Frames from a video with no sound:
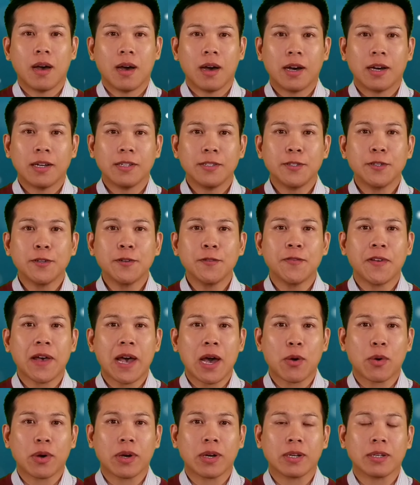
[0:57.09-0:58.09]
Under
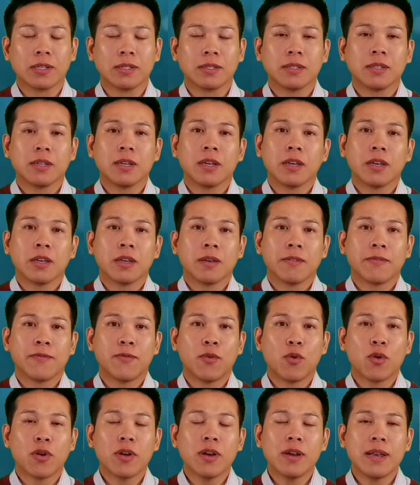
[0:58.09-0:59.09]
VAWA,
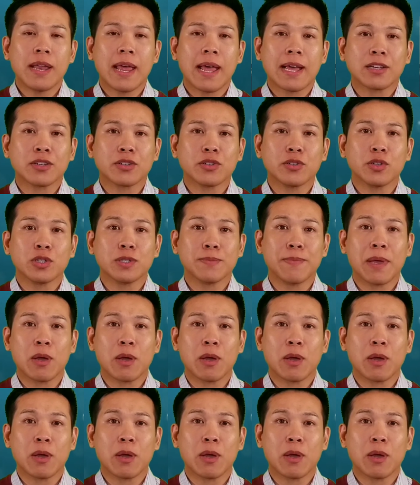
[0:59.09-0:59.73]
foreign nationals